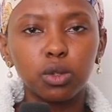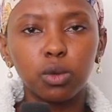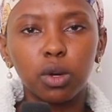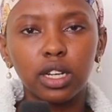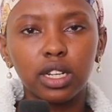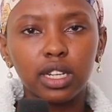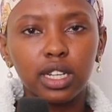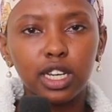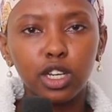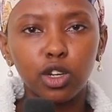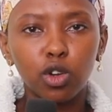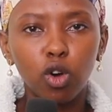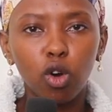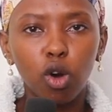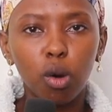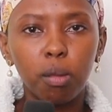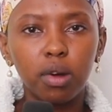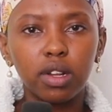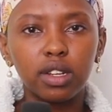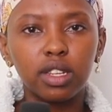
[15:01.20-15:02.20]
they were
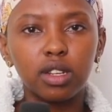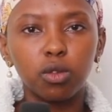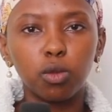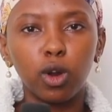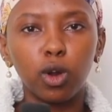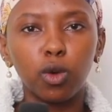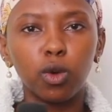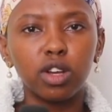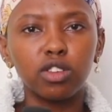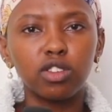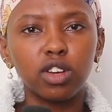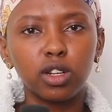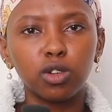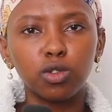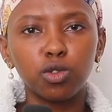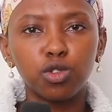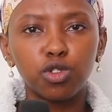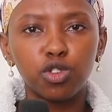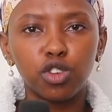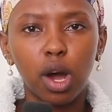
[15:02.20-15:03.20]
kidogo, but walikuwa na
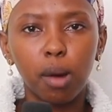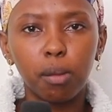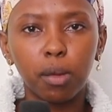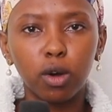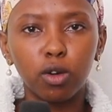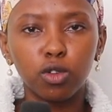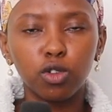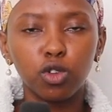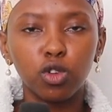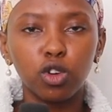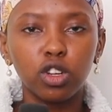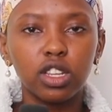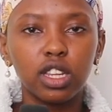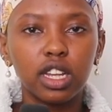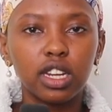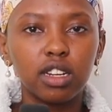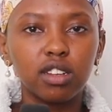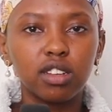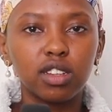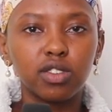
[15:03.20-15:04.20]
childhood trauma, because you know
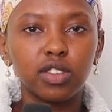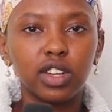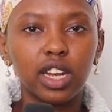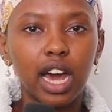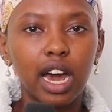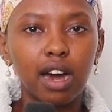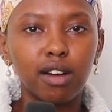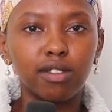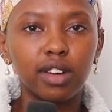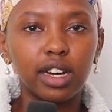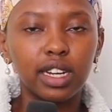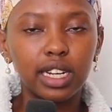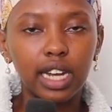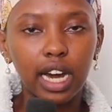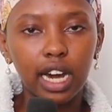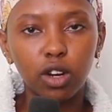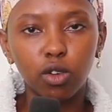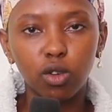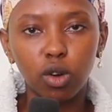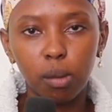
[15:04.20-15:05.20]
they didn't even have a
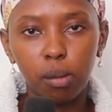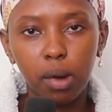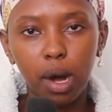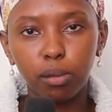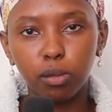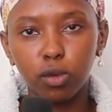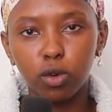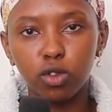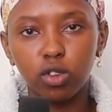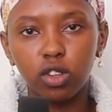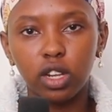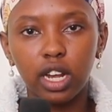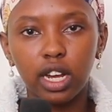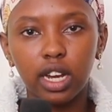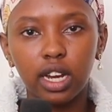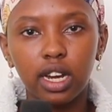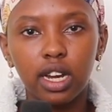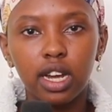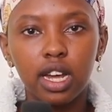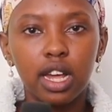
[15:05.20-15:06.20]
dad or a mom, because
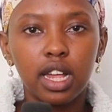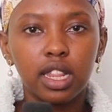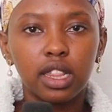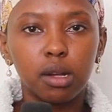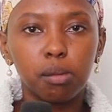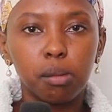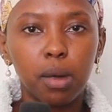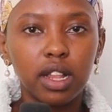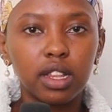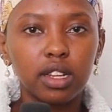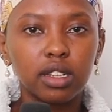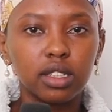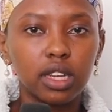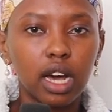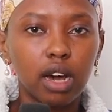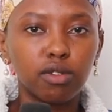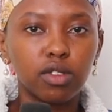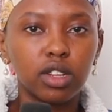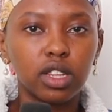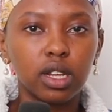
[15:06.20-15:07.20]
like the mothers
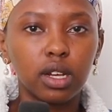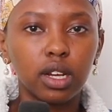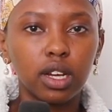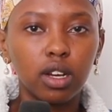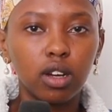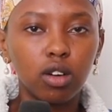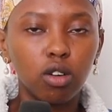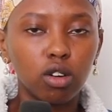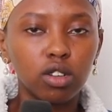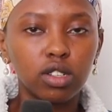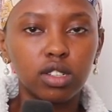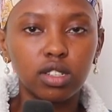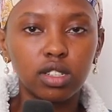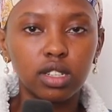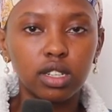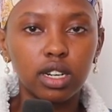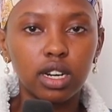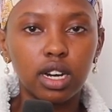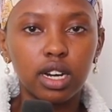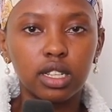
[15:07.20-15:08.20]
after they got
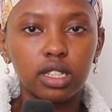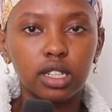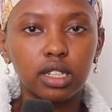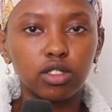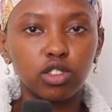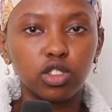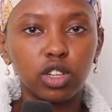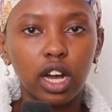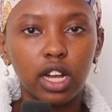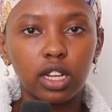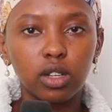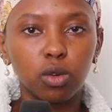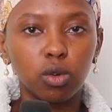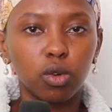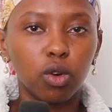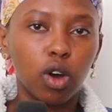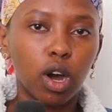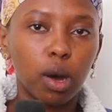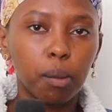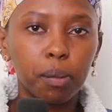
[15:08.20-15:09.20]
the child
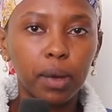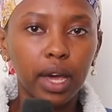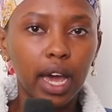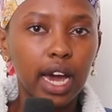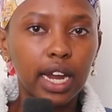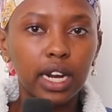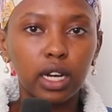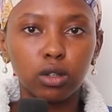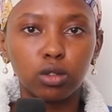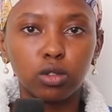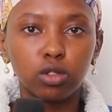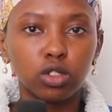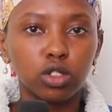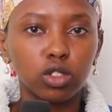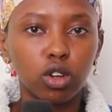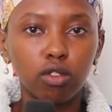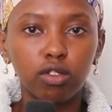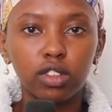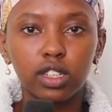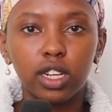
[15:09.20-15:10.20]
wakapeana,
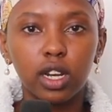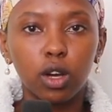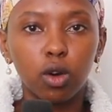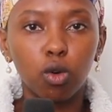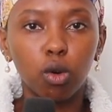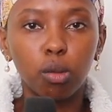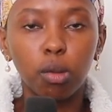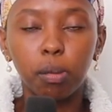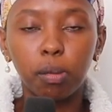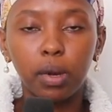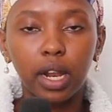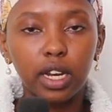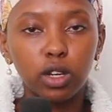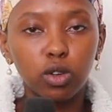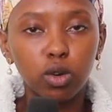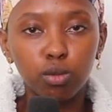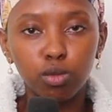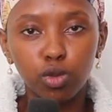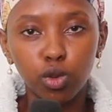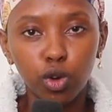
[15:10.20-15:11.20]
because obviously huko
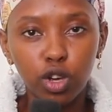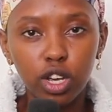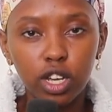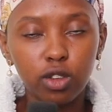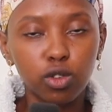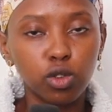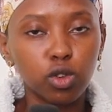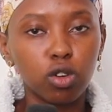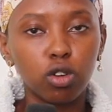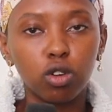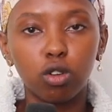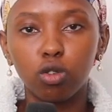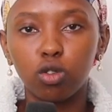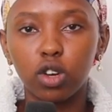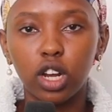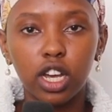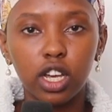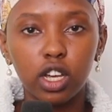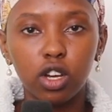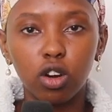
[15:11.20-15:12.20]
umeplaniwa mtoi, so
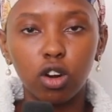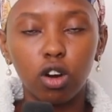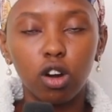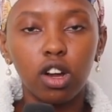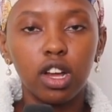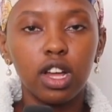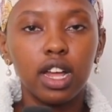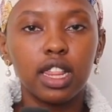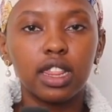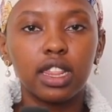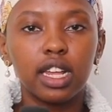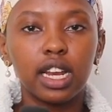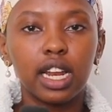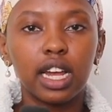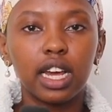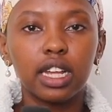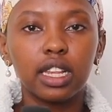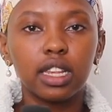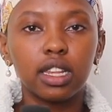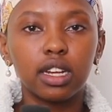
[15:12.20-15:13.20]
kuna hiyo. Then
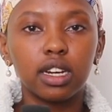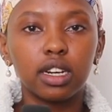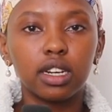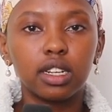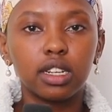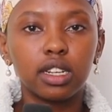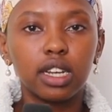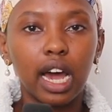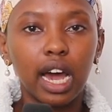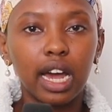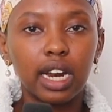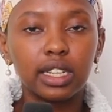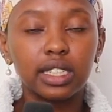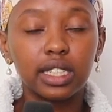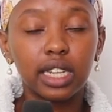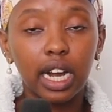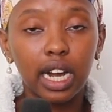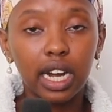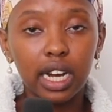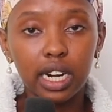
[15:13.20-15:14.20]
like the dad
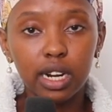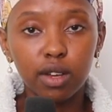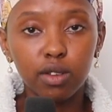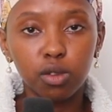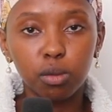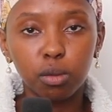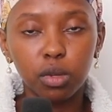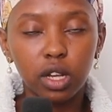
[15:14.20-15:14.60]
Sir Graves,